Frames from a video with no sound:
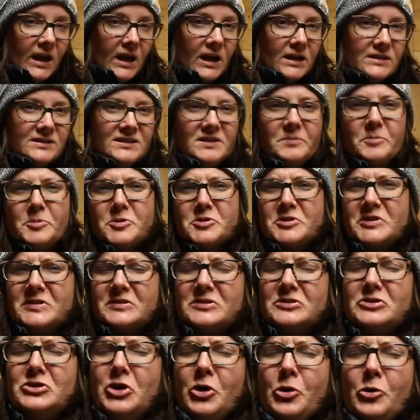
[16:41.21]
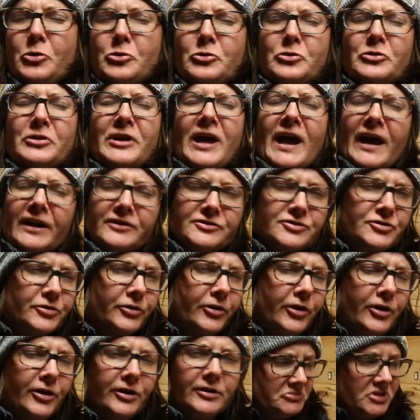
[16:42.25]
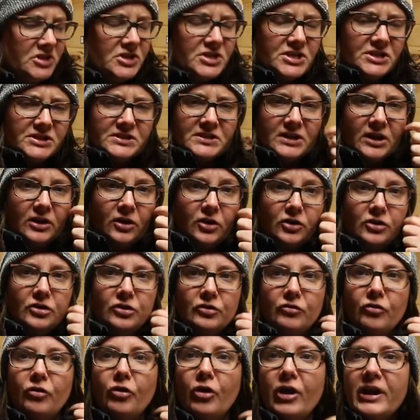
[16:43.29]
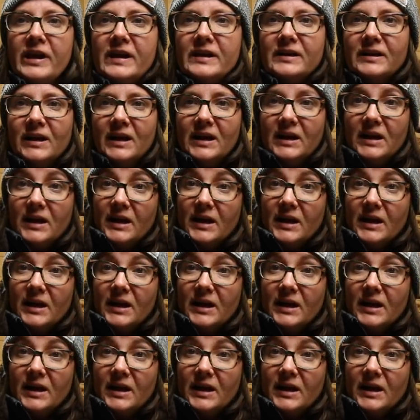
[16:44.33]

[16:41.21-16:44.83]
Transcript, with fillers: And Zipper's a total natural. She's gonna do great.